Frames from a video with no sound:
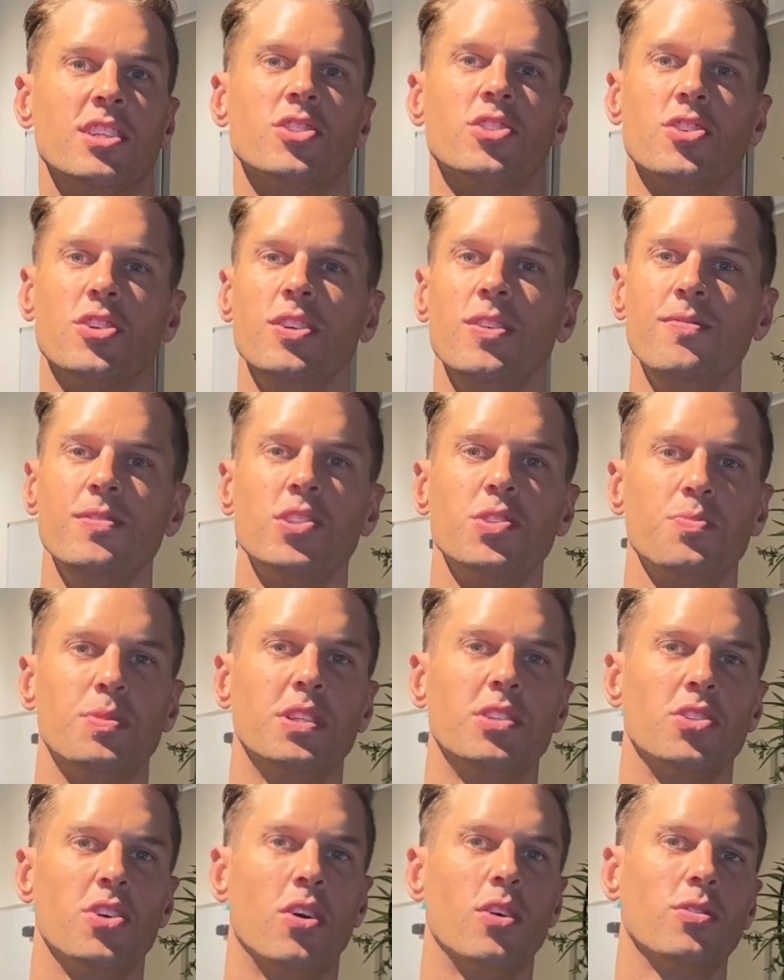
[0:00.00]
So you've just
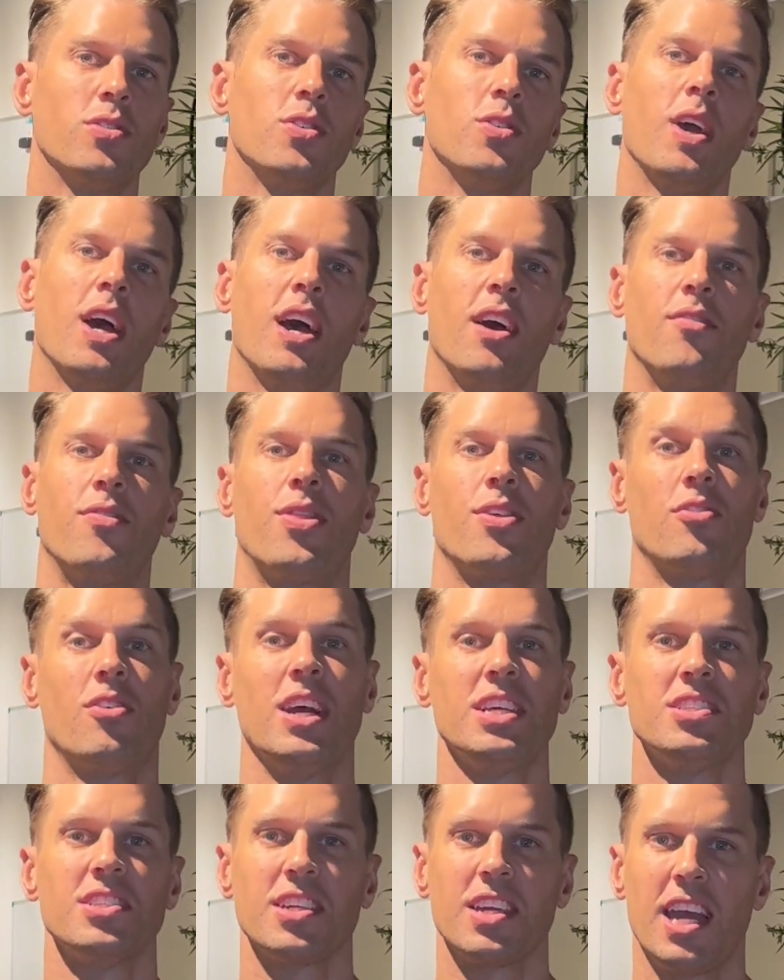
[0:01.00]
been told you have
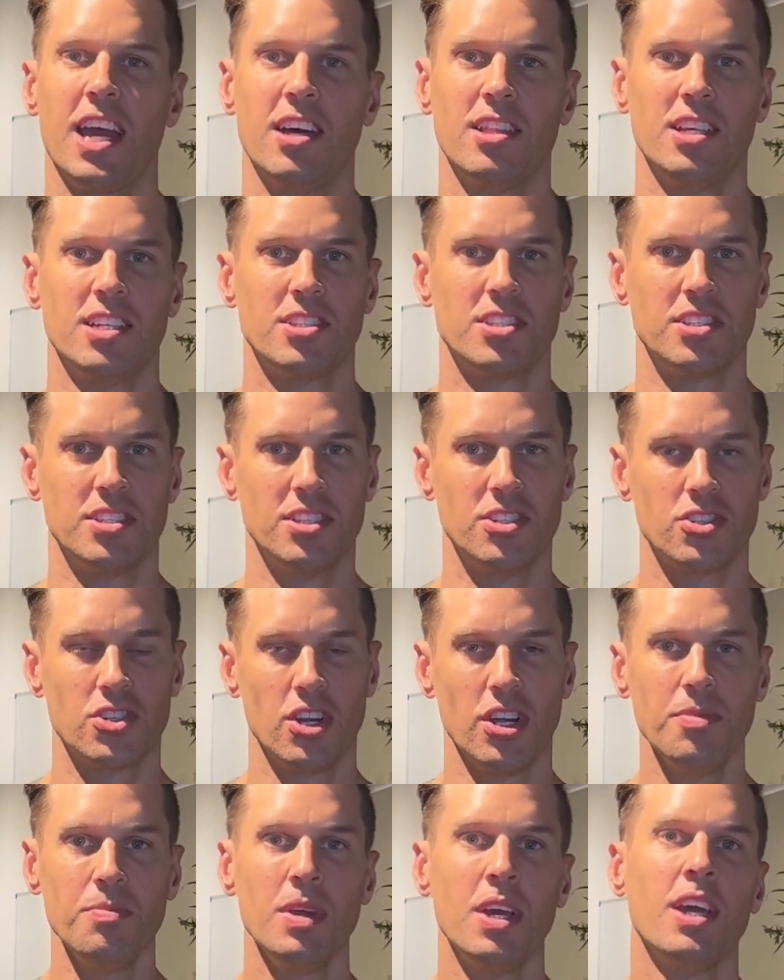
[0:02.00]
thoracic outlet
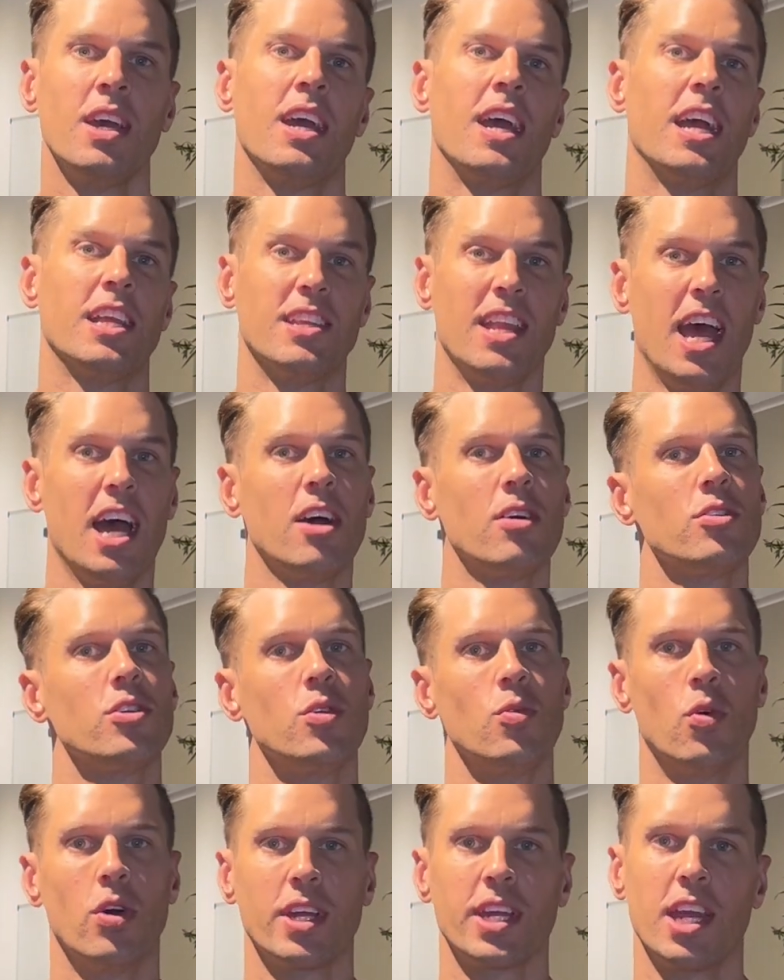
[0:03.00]
syndrome, and now
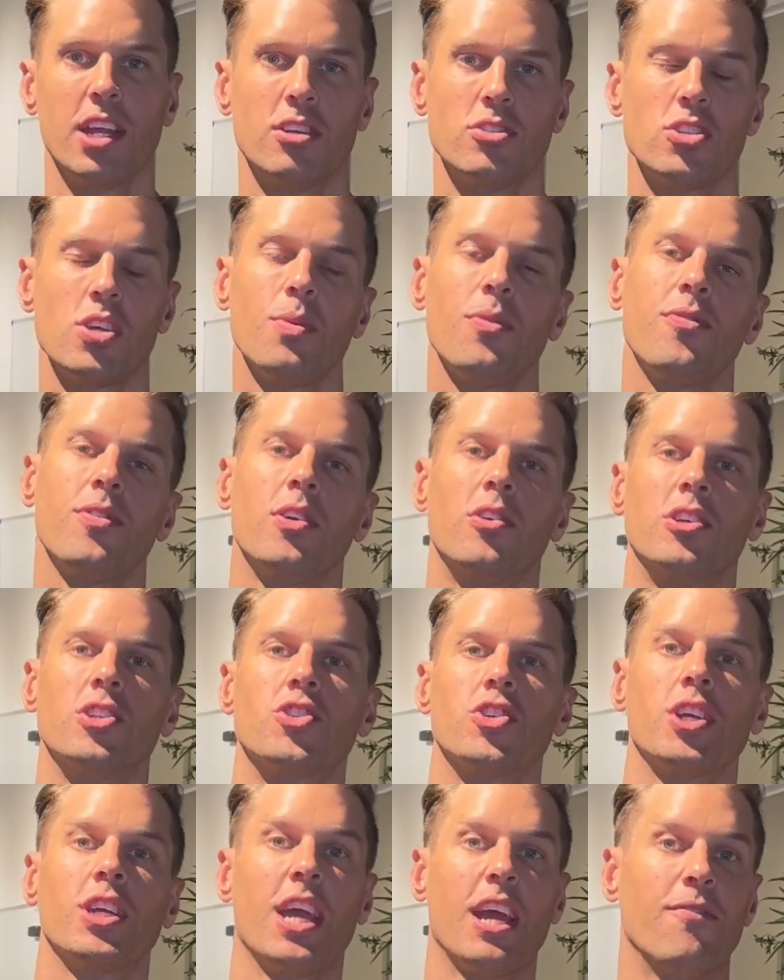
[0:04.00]
you want to get on top of your
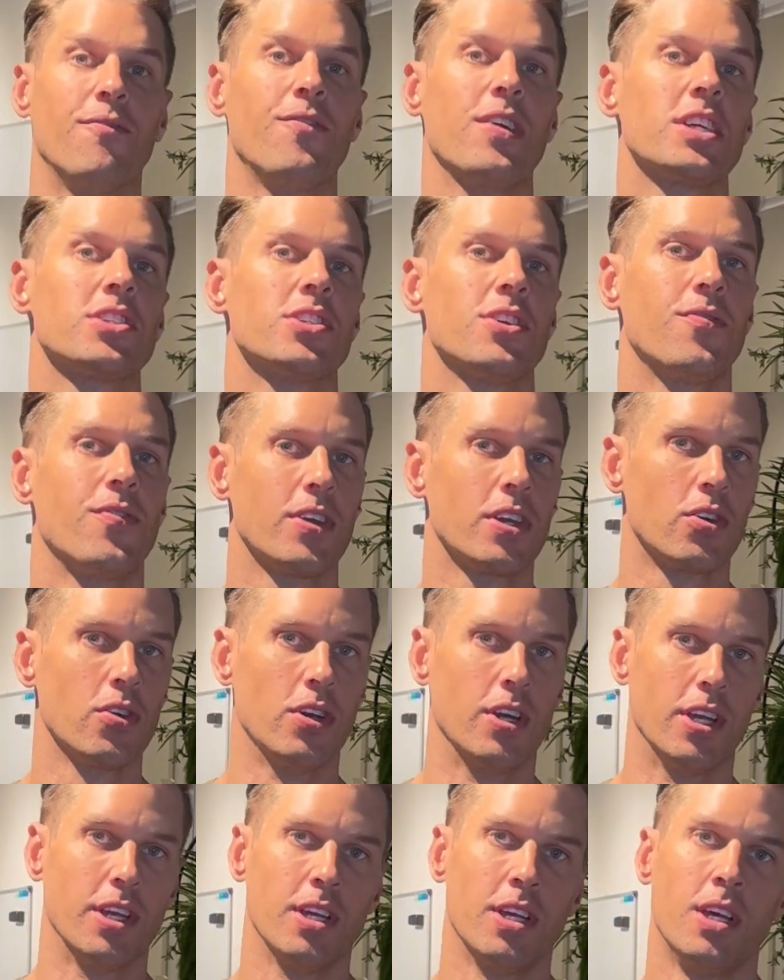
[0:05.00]
injury and fix it for
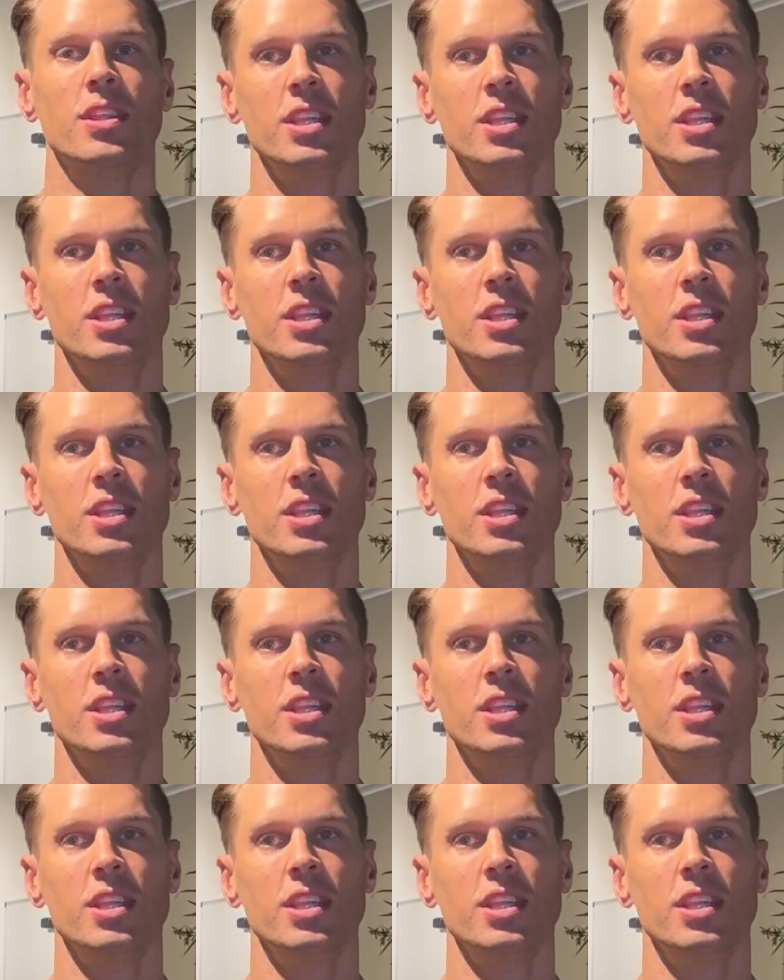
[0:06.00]
good.